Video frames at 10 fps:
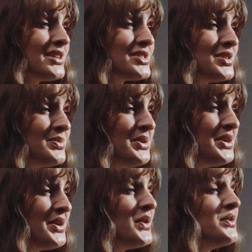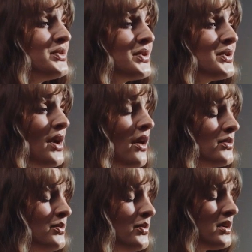I should be over all
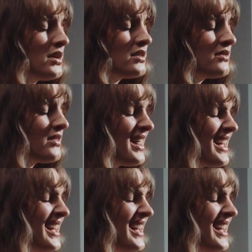the butterflies,